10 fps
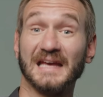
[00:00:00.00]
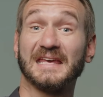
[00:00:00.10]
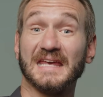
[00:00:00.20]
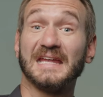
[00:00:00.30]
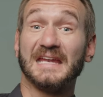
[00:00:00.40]

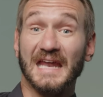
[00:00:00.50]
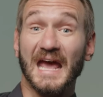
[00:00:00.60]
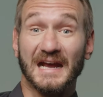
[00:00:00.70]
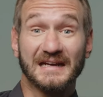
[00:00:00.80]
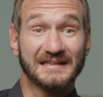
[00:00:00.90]

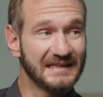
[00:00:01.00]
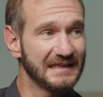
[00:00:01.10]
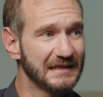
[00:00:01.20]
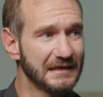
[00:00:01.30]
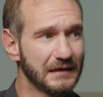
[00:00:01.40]

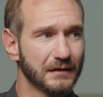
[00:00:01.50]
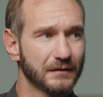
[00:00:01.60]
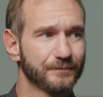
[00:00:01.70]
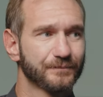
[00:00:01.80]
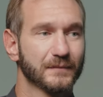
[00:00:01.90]
connecting.
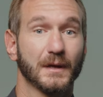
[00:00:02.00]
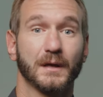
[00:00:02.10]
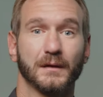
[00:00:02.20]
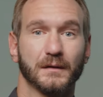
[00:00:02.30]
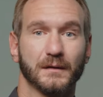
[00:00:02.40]
Mm-hmm.